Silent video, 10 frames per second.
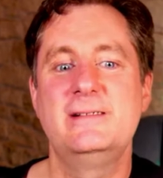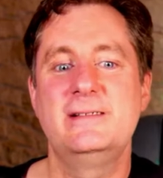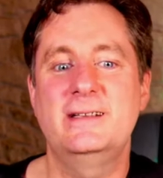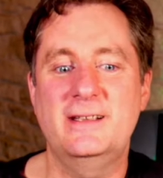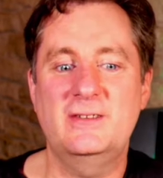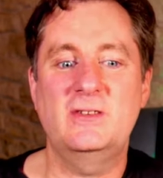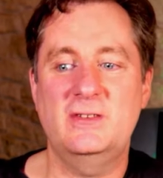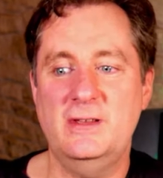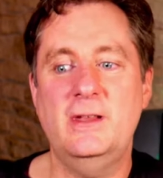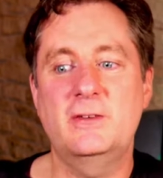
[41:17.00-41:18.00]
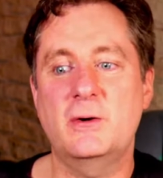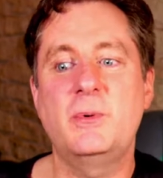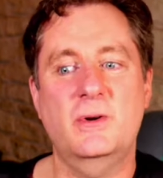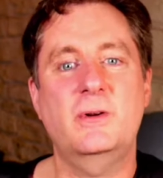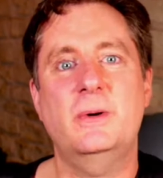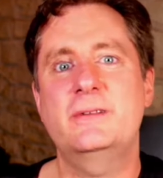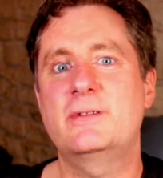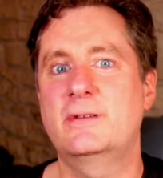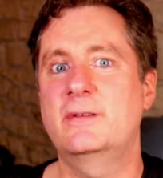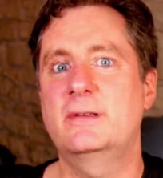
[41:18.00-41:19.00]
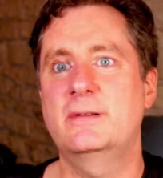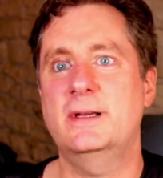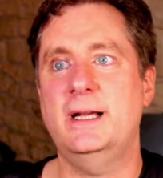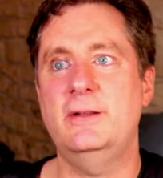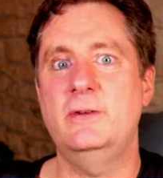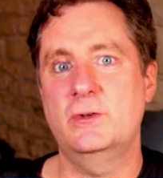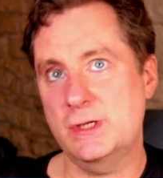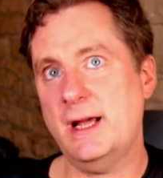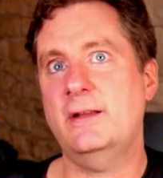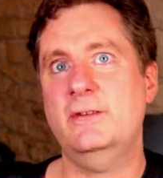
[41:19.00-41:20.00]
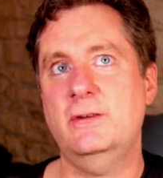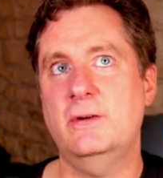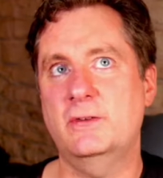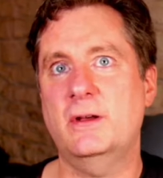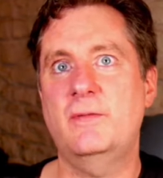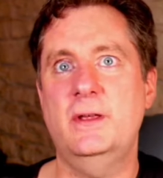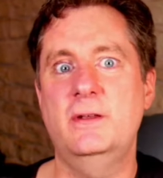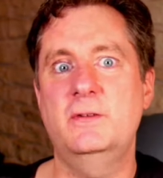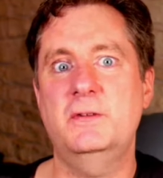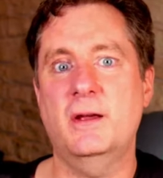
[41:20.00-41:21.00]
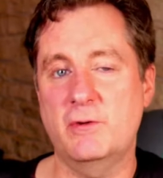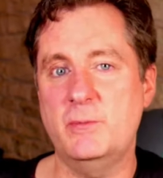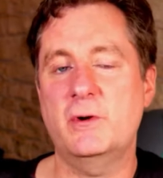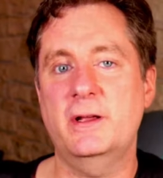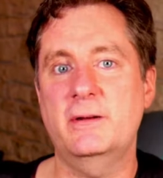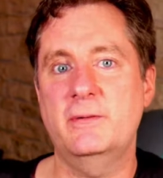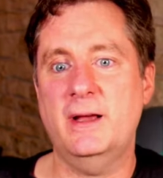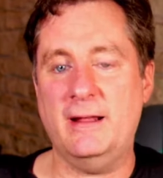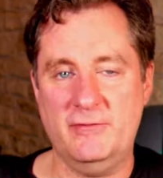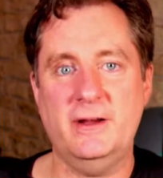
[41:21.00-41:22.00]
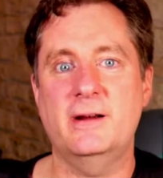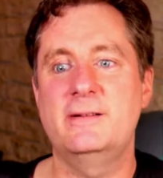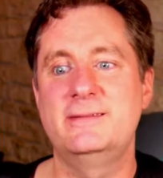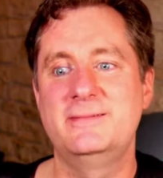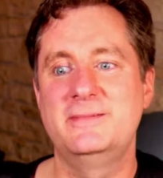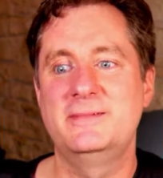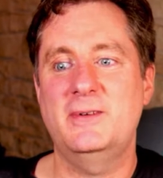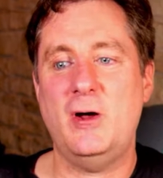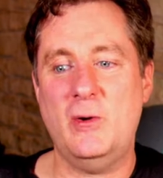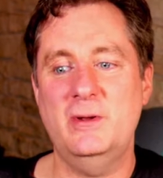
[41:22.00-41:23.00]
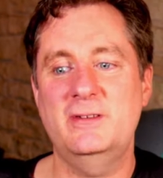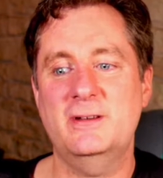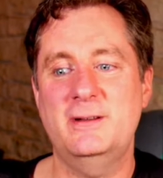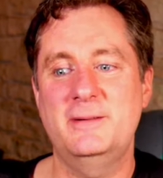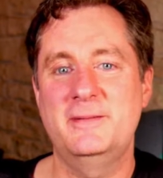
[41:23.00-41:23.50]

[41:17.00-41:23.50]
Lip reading: These are important questions, and you should ask yourself these every morning at Faire. Always good.